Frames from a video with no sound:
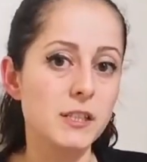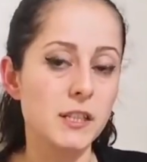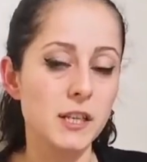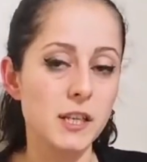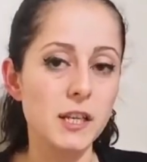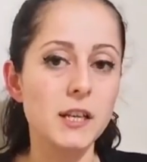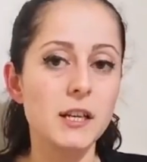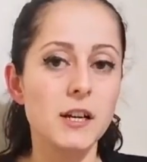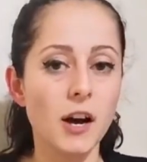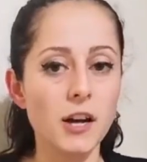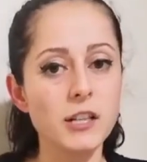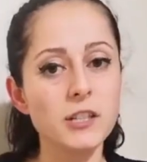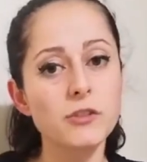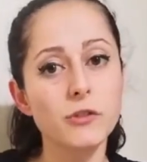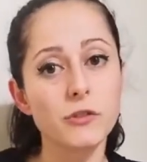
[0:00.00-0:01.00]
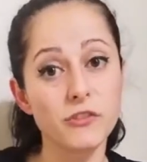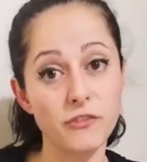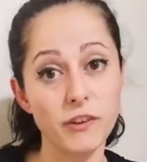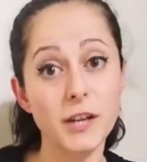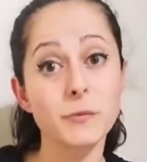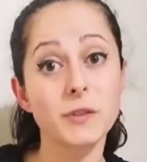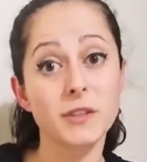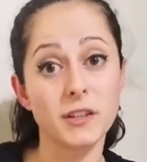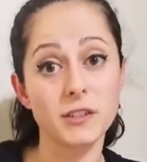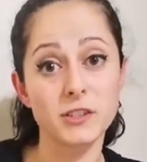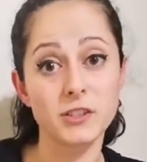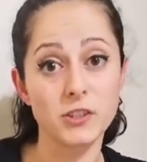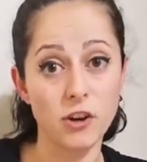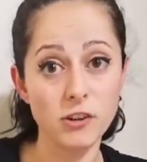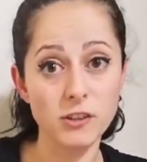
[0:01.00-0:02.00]
he got into a fight with other
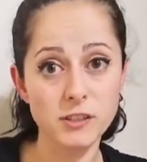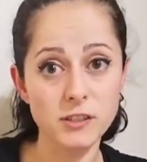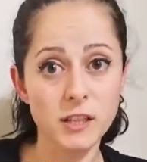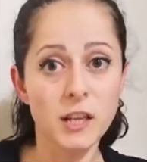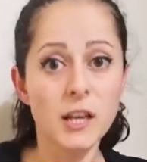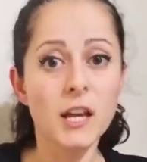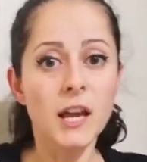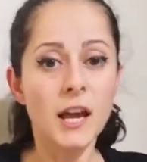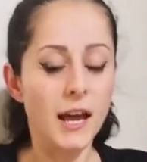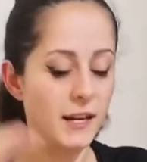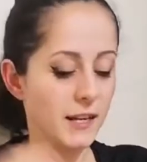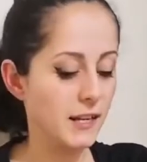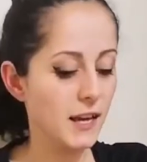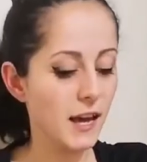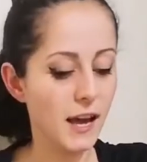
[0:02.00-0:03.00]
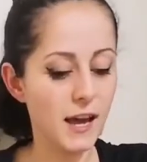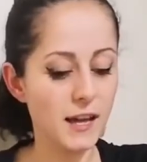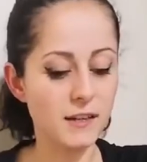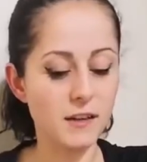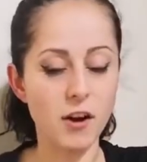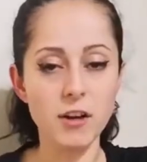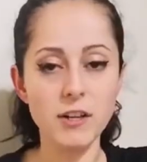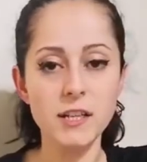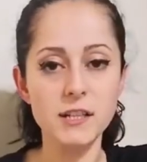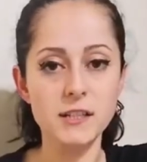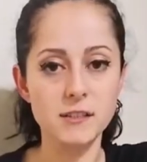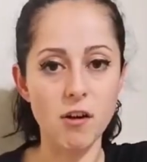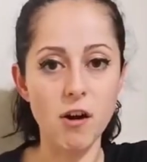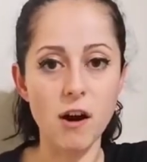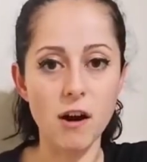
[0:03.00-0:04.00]
dogs, and he had on
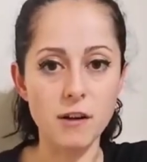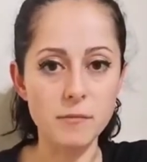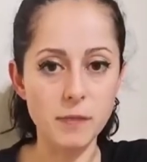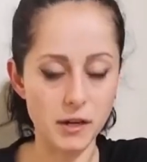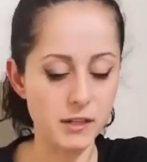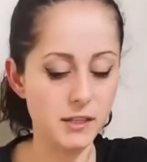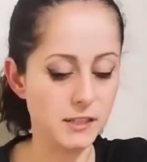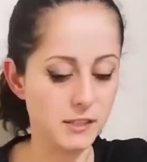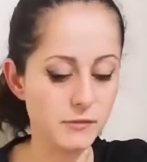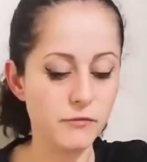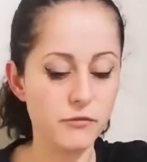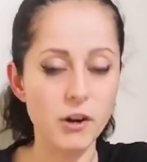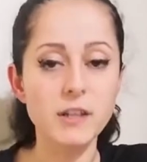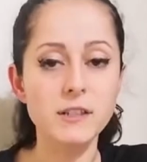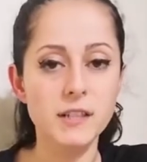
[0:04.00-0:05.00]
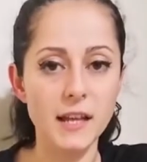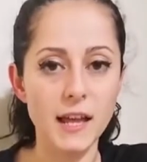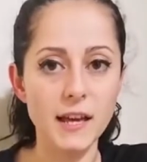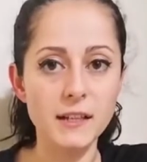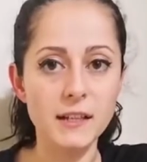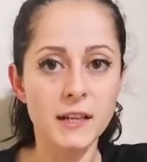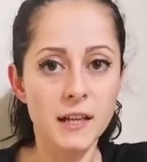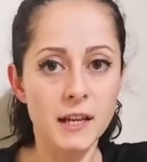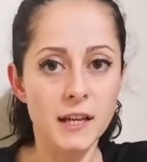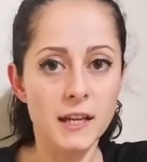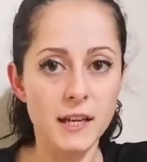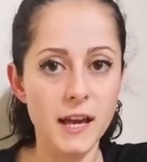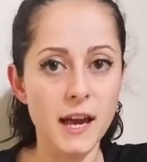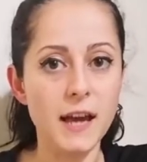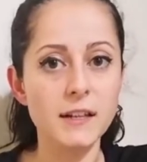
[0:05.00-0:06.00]
his arm, on his front leg, he
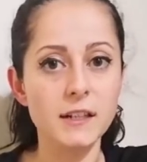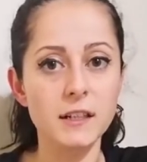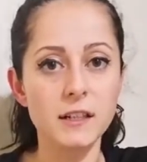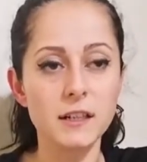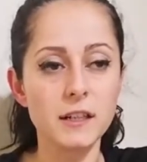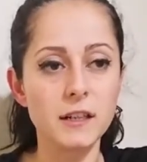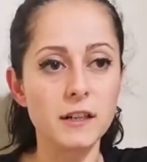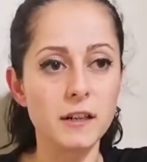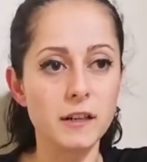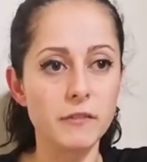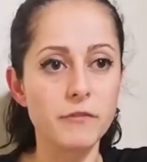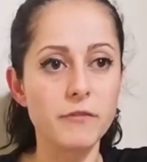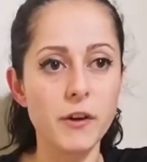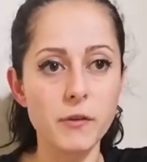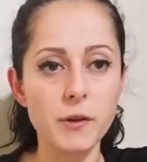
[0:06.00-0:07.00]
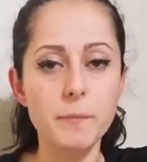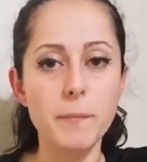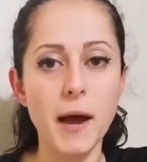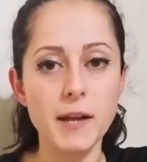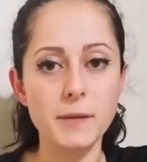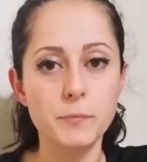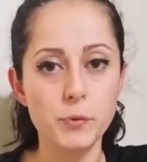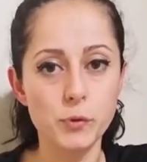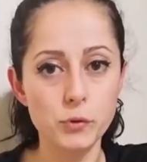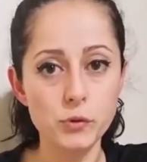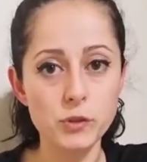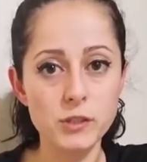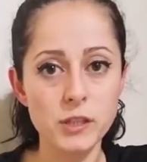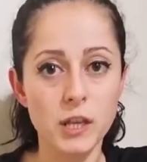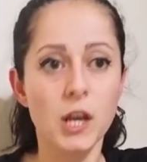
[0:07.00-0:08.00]
had a very bad
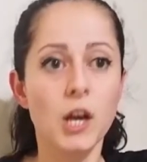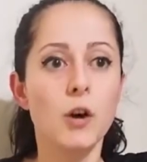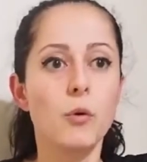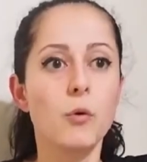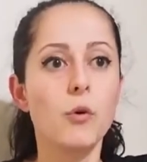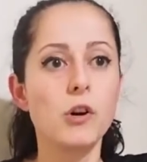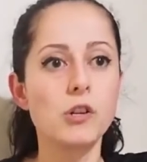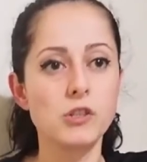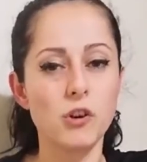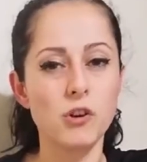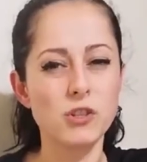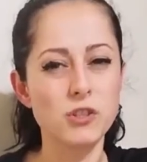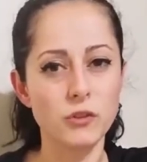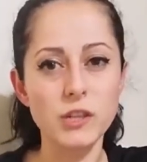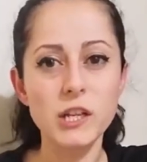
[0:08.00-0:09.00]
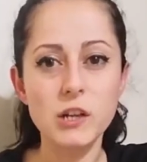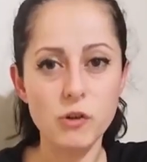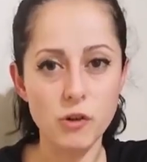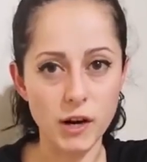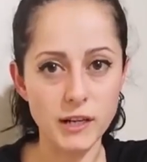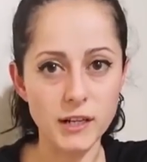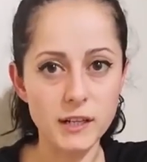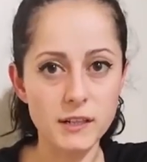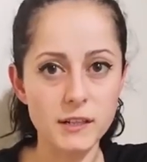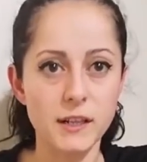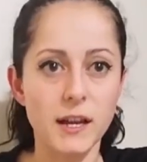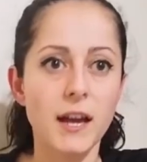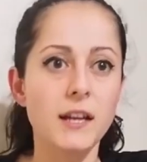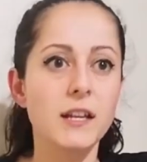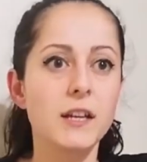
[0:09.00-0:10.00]
bruise, who was also necrotic,
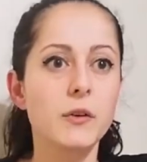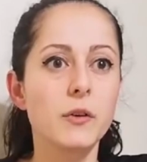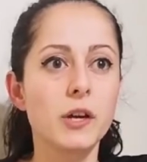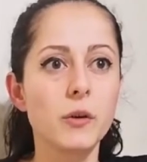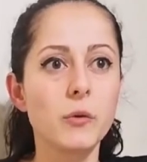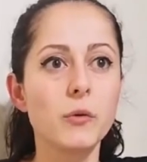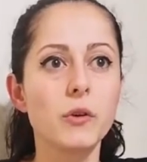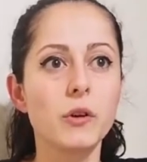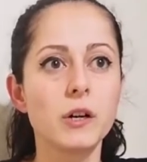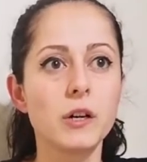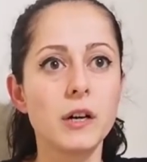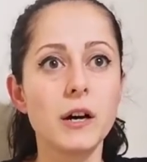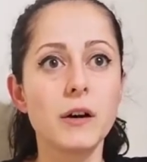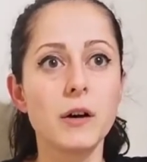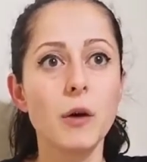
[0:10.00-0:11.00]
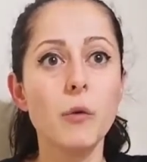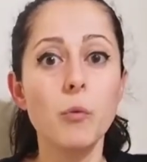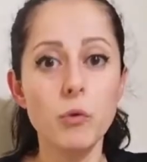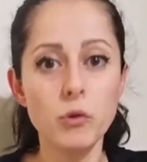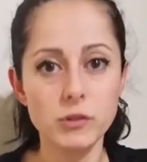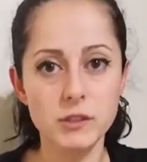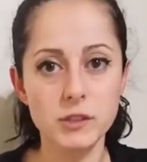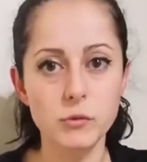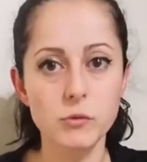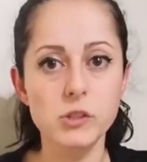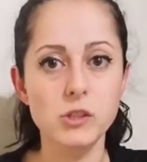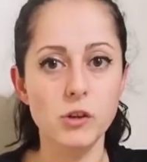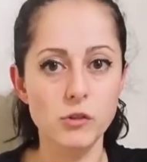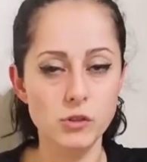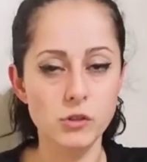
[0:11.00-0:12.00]
and a wound who was
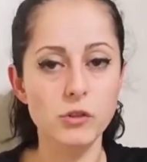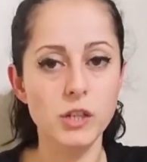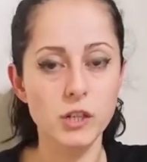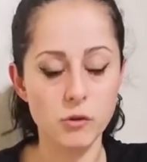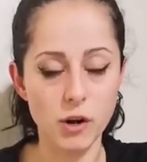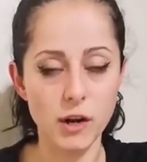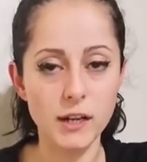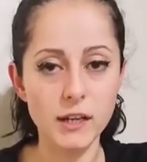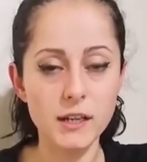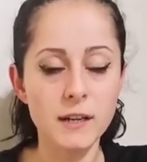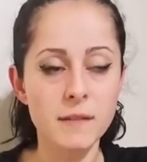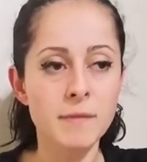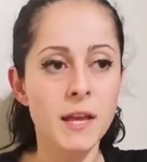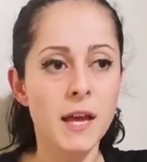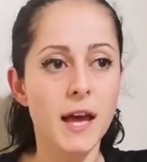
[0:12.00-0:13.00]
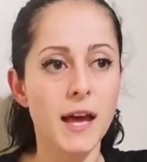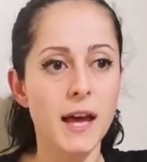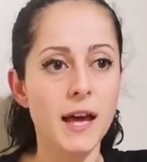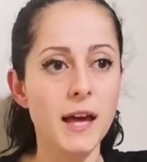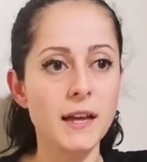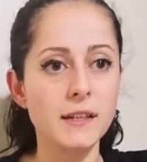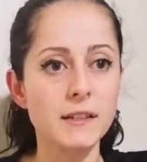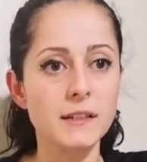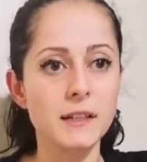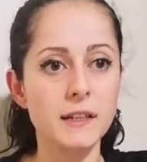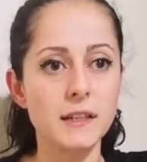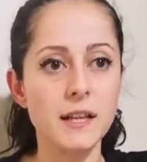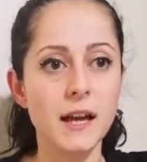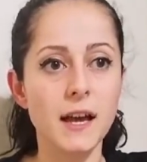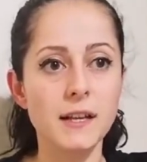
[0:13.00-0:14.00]
also necrotic, and
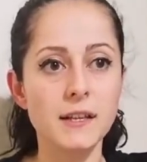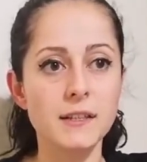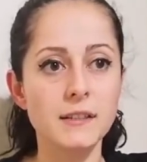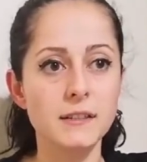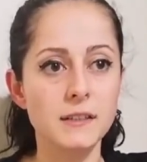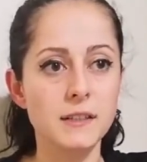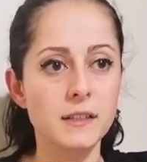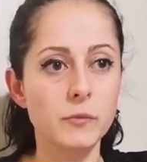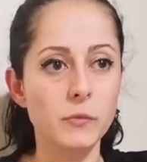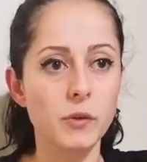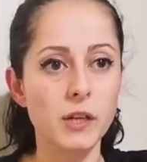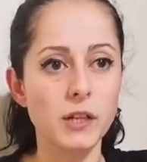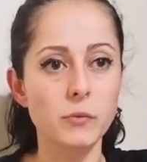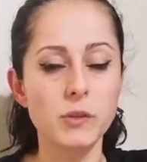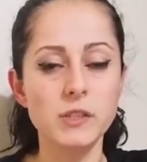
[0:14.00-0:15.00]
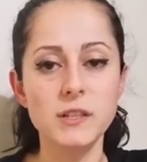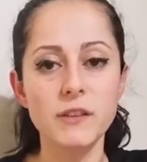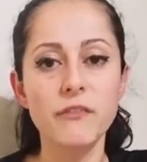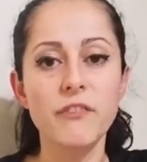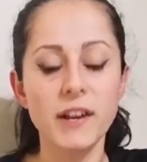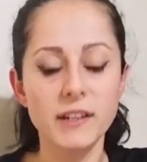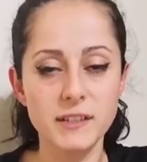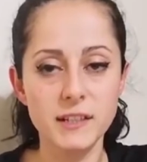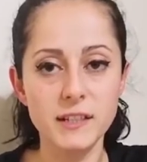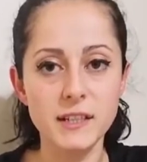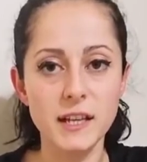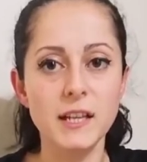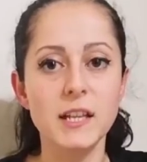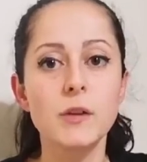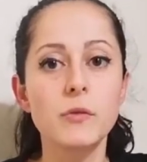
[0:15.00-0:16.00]
it was infected,
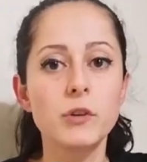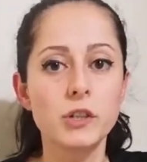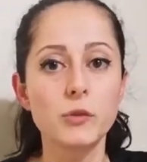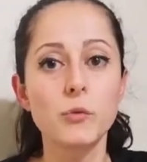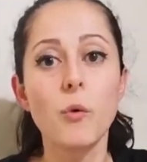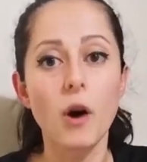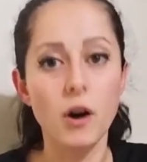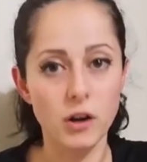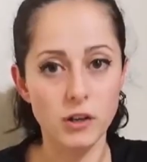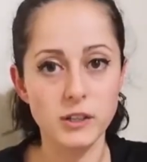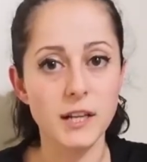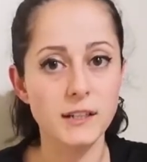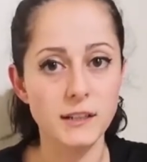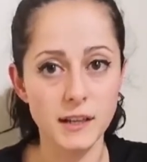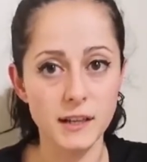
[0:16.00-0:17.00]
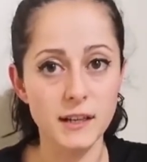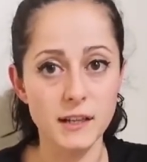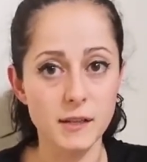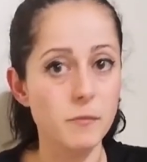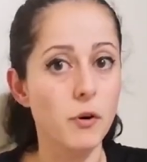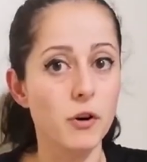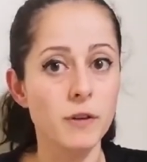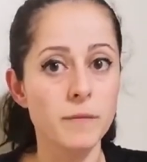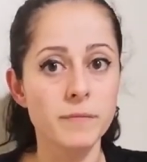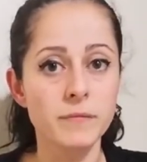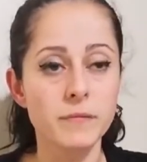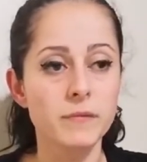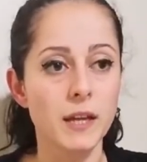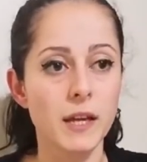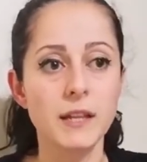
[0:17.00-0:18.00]
and he couldn't walk on that leg anymore.
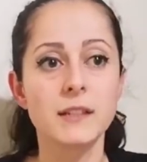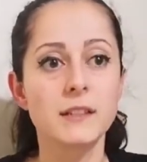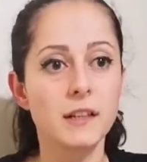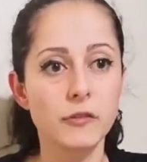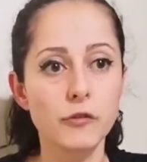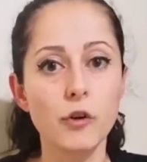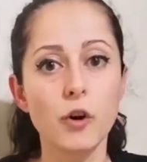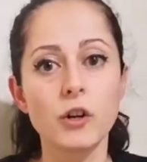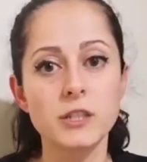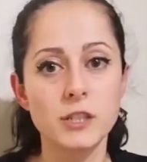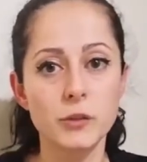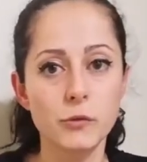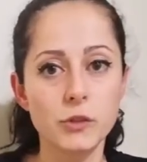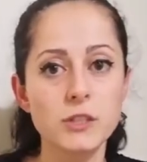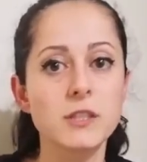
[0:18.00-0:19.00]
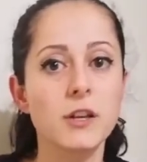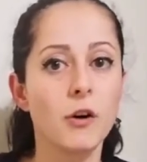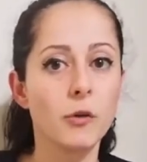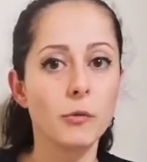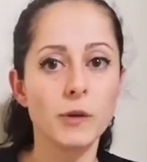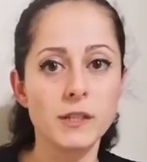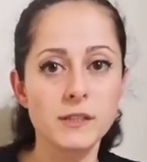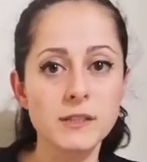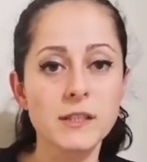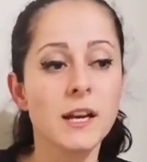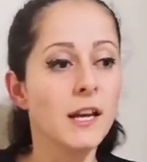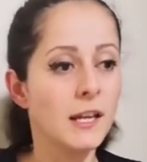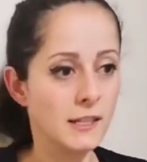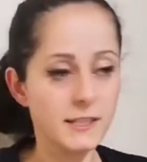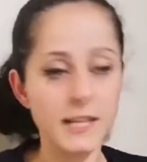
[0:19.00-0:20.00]
And of course he was always
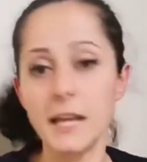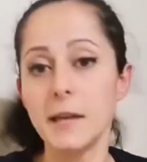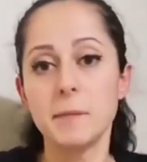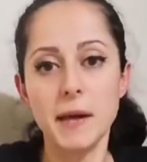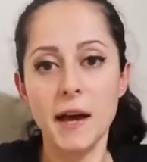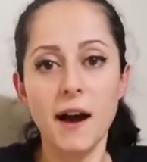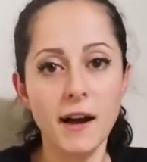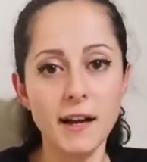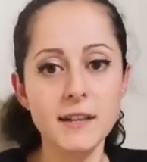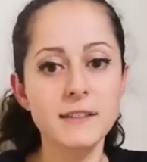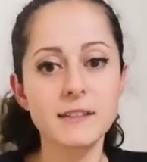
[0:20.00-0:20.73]
staying behind,